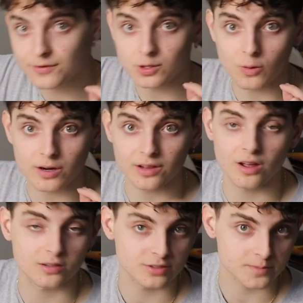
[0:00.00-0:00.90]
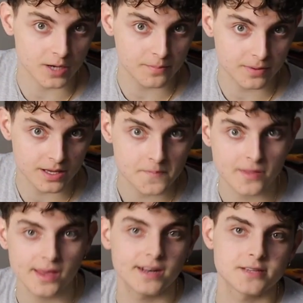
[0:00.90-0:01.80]
you want a long-term company,
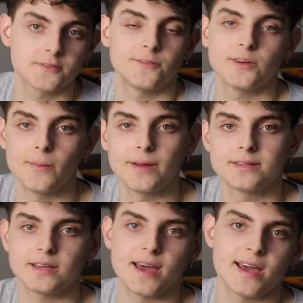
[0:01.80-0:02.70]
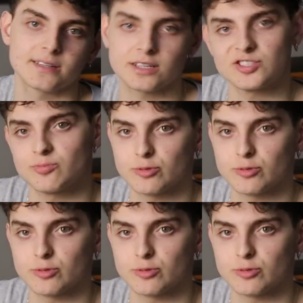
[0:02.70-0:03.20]
it is fulfillment and customer